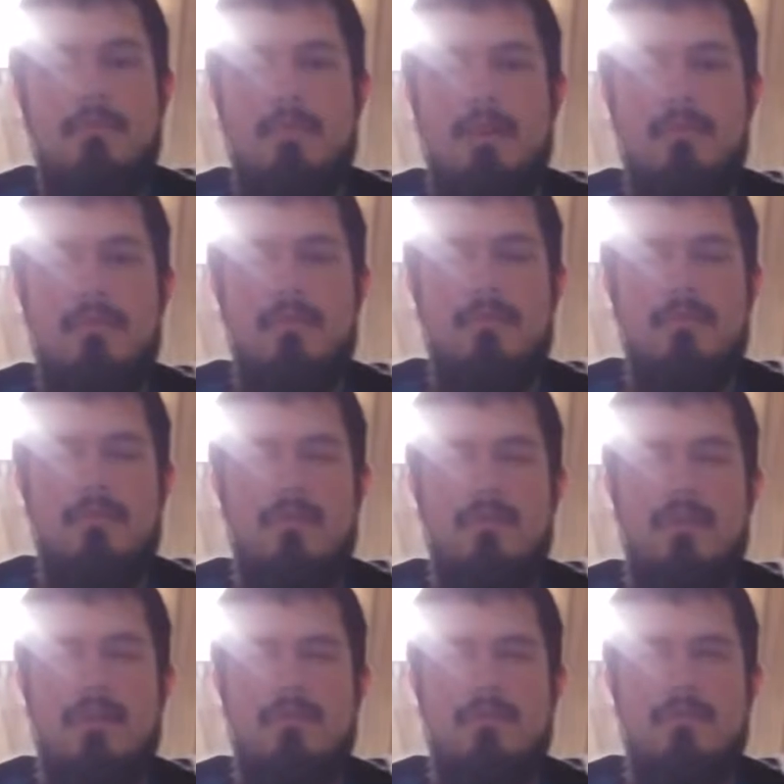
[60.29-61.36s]
BMW,
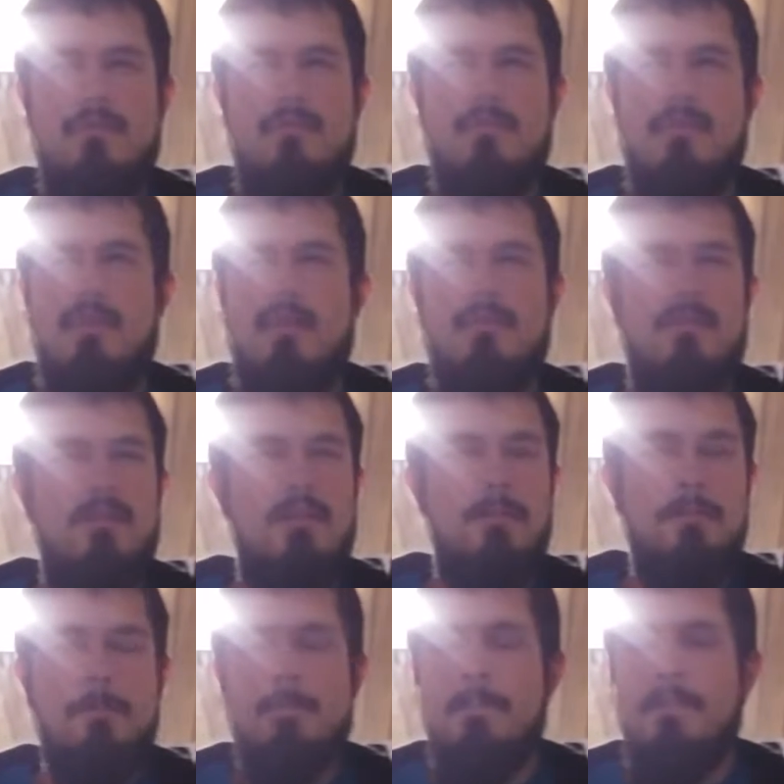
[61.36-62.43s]
2006, I think.